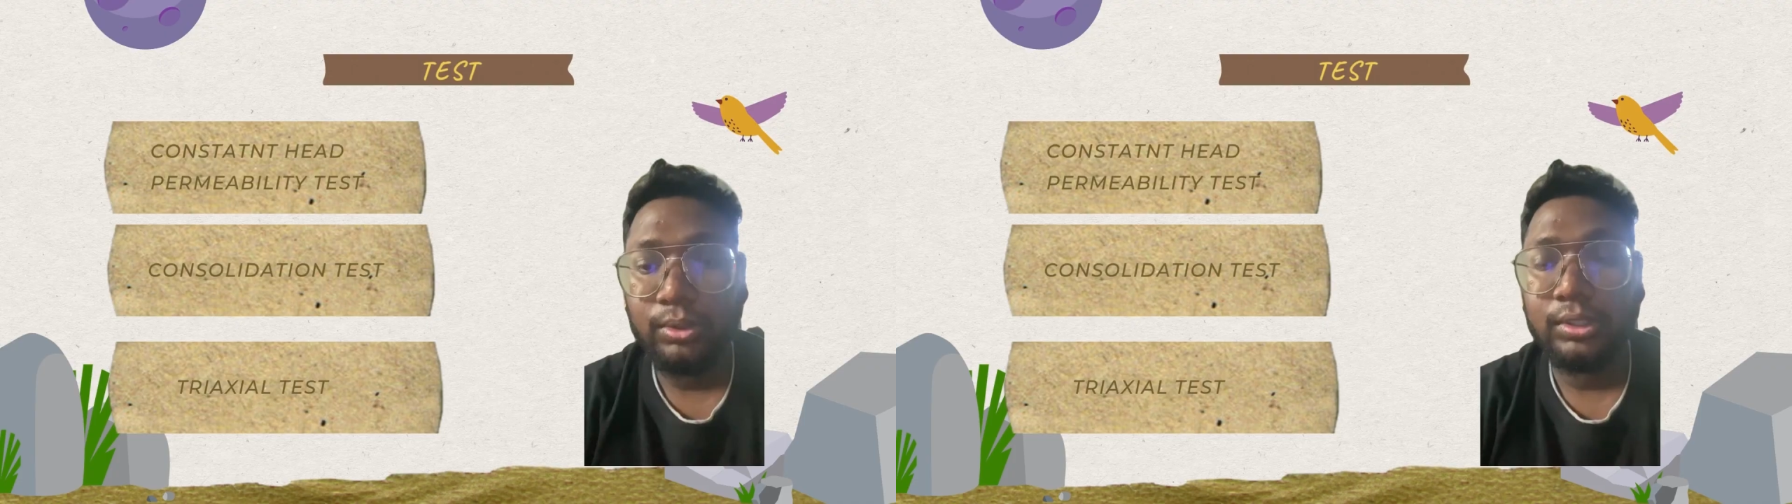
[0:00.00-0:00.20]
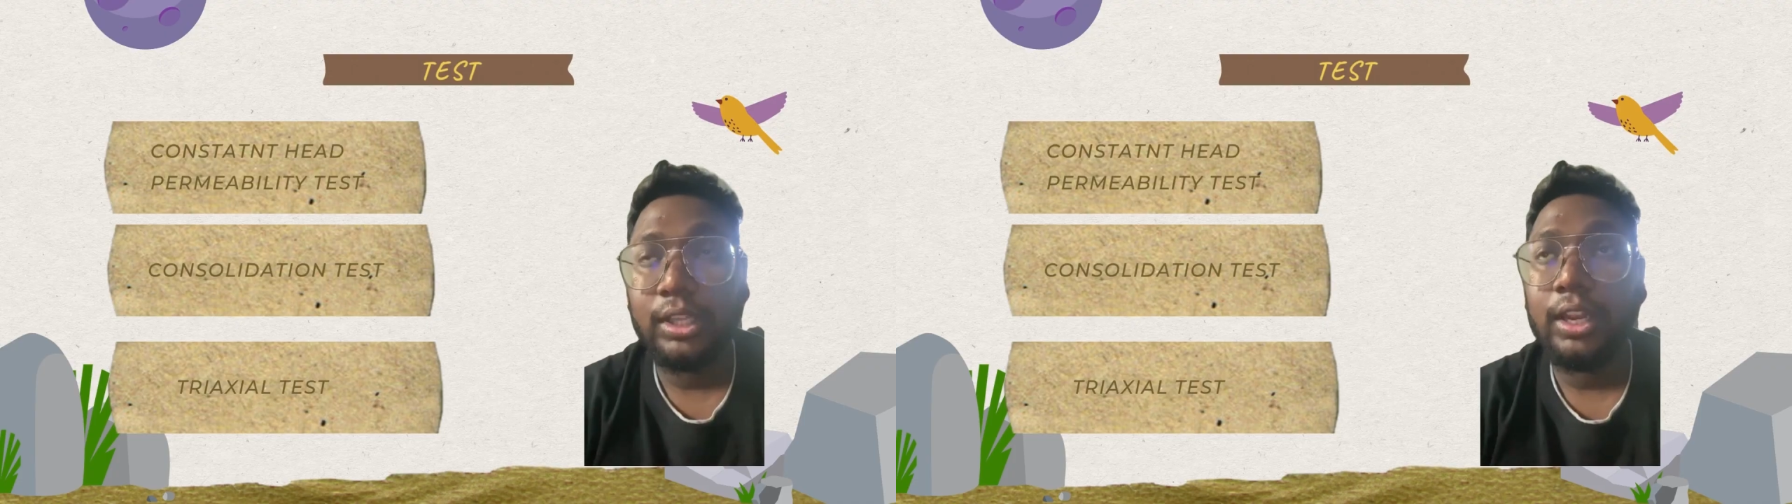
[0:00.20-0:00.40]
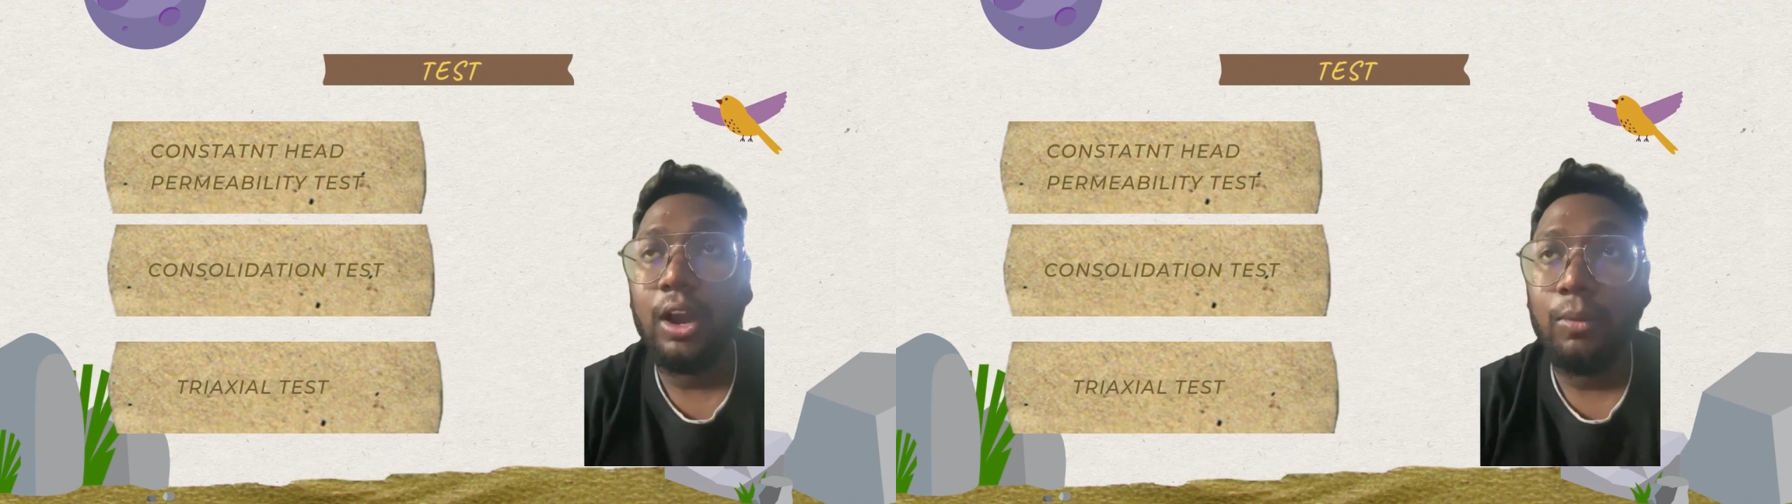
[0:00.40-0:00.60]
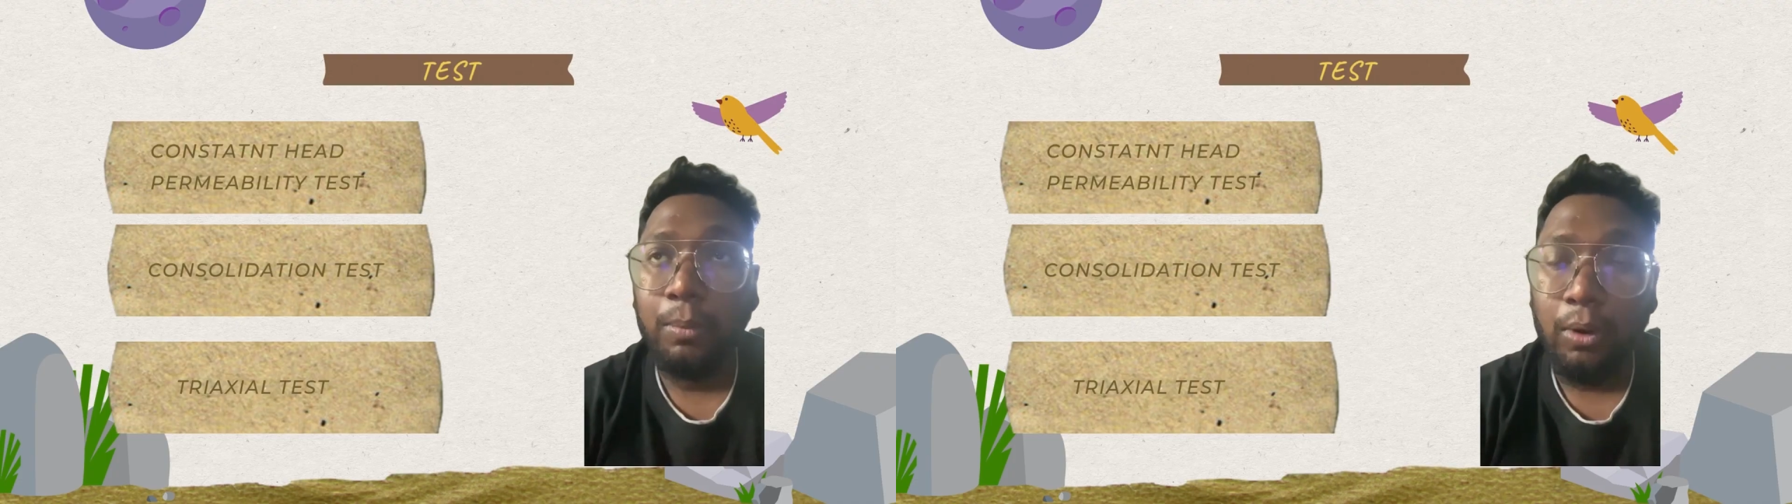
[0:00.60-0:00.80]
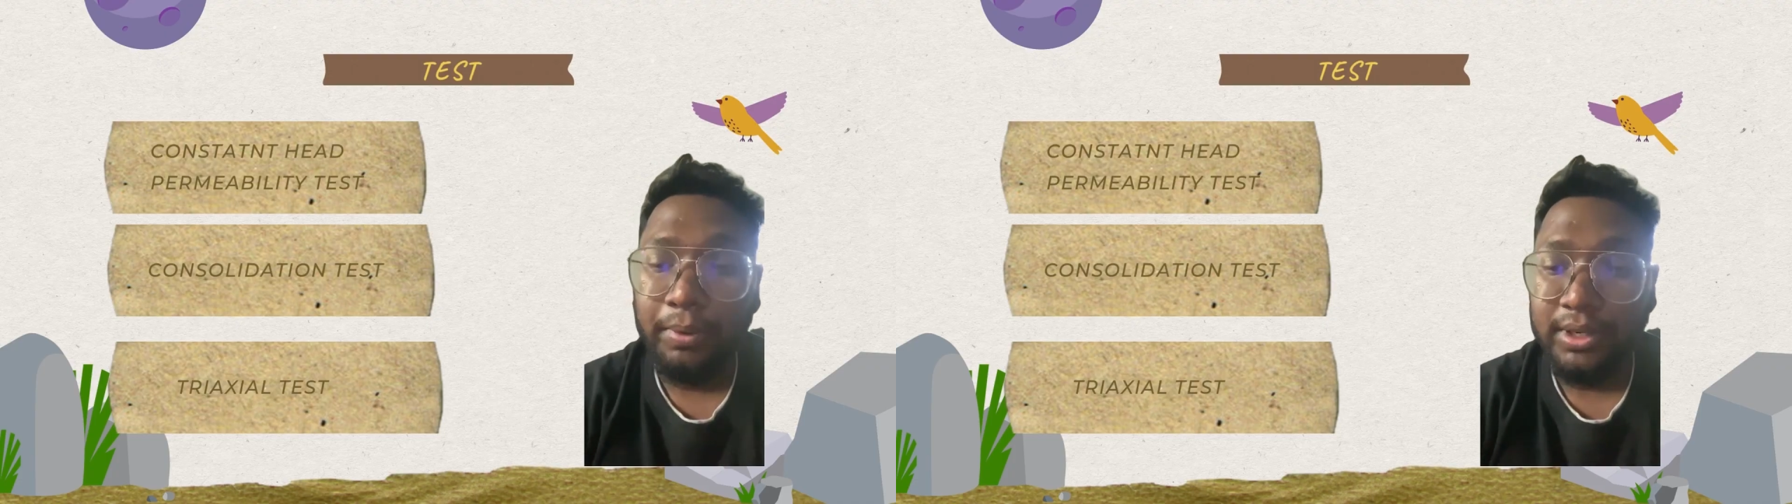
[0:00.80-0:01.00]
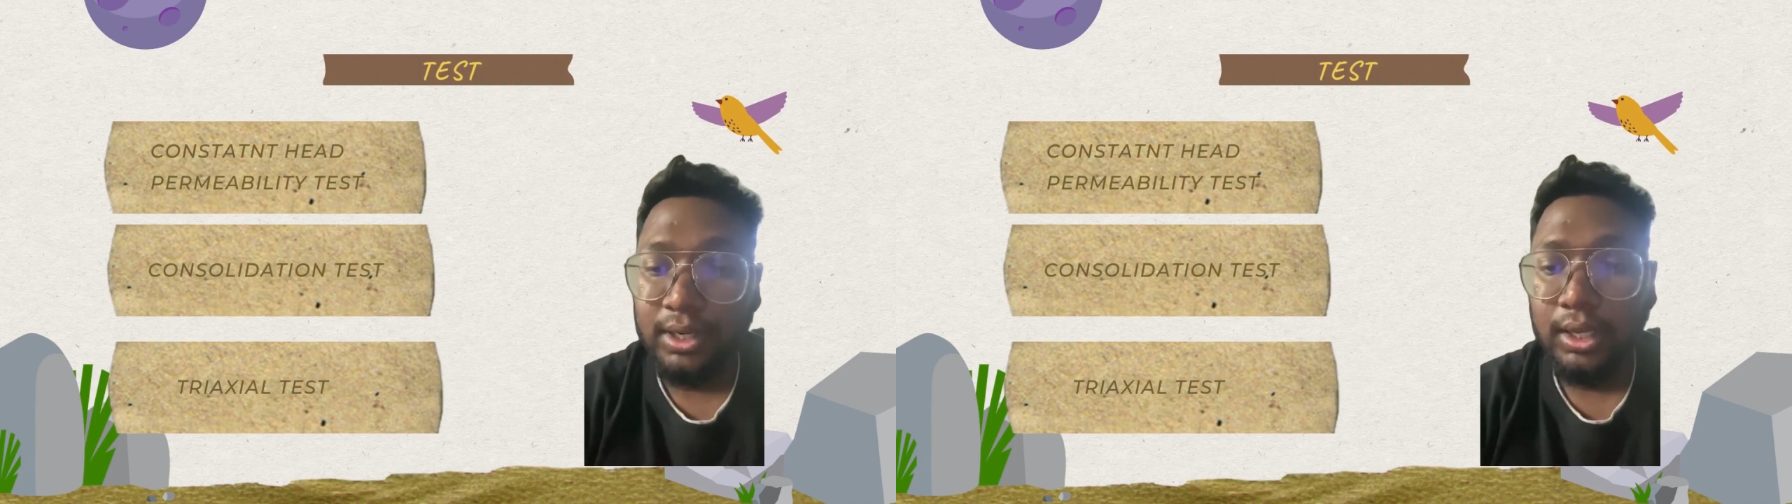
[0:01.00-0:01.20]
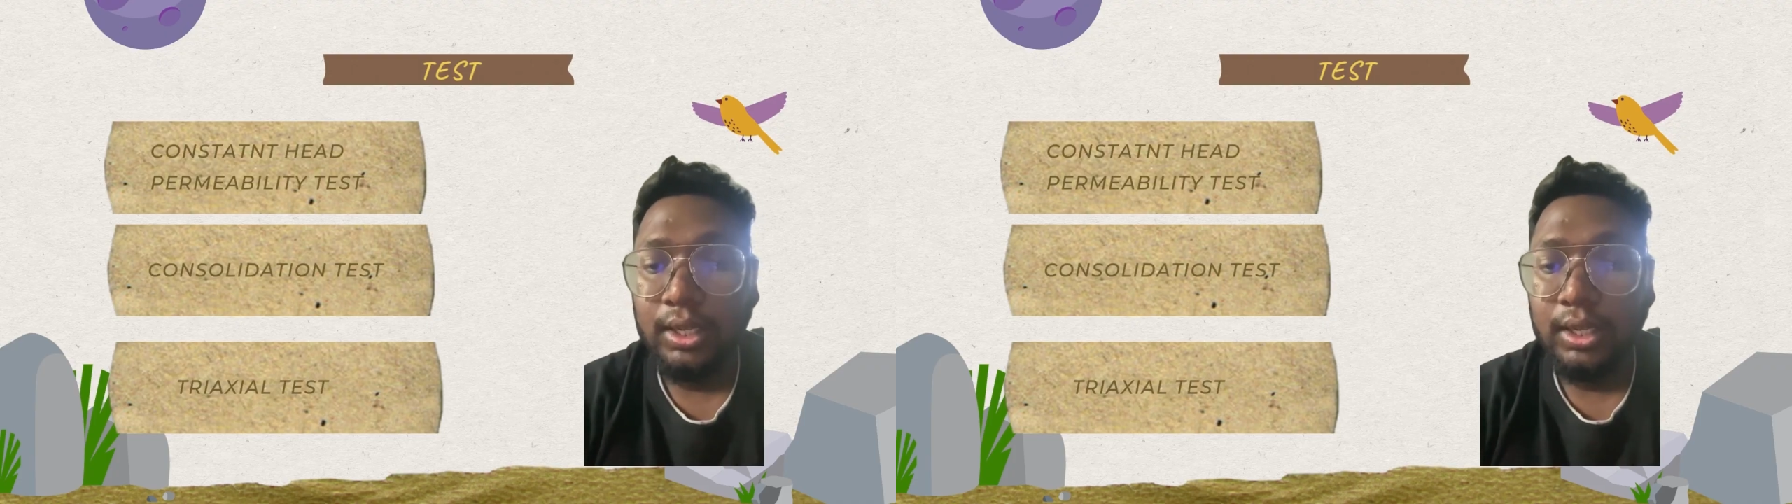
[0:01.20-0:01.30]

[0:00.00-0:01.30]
study how pore pressure